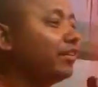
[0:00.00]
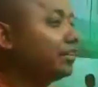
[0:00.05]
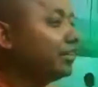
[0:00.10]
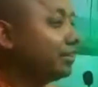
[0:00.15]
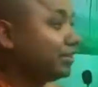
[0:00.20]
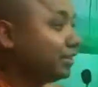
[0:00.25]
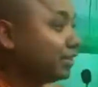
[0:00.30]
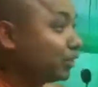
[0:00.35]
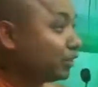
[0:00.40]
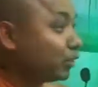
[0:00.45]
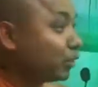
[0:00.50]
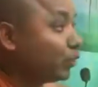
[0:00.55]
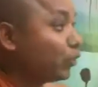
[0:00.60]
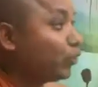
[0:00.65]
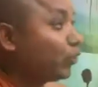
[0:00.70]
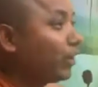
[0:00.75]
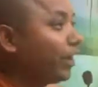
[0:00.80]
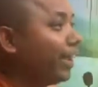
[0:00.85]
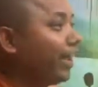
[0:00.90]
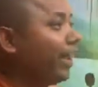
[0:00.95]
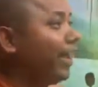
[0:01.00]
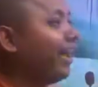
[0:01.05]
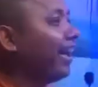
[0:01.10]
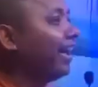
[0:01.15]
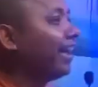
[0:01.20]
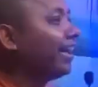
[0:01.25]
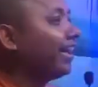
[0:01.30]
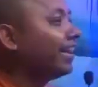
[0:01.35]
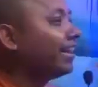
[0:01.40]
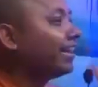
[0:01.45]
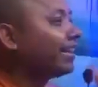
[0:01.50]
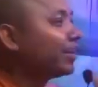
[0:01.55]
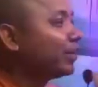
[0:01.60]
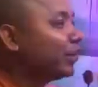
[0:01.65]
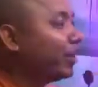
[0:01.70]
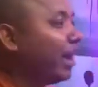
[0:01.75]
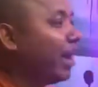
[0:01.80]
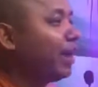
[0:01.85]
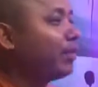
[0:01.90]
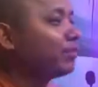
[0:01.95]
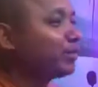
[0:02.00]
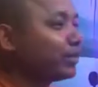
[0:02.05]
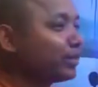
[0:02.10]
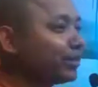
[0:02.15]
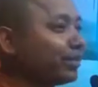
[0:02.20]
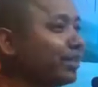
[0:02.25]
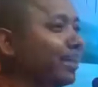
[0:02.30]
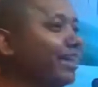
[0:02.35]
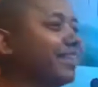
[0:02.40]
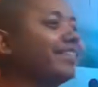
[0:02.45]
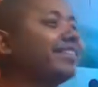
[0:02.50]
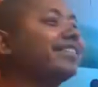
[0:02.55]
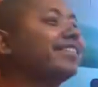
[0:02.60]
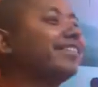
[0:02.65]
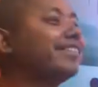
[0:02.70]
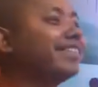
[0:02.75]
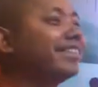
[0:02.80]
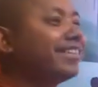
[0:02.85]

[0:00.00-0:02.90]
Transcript: This is the way you have to do that.